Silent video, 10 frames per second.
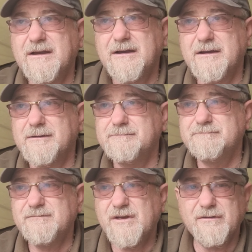
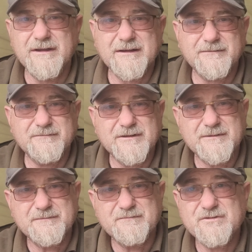Um, no doubt the
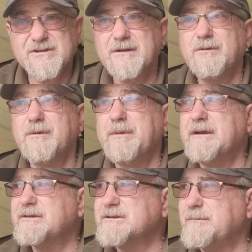sun will
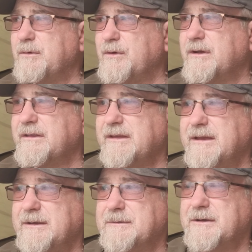appear at some point, I
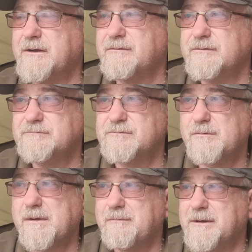think. I can't
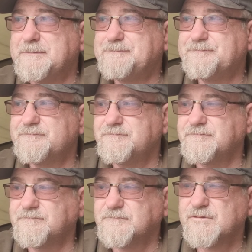remember
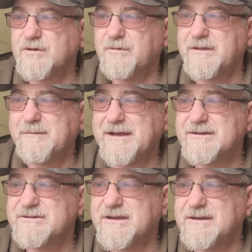what the
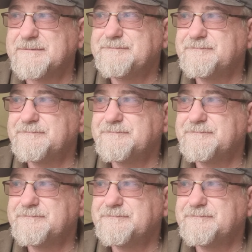man said.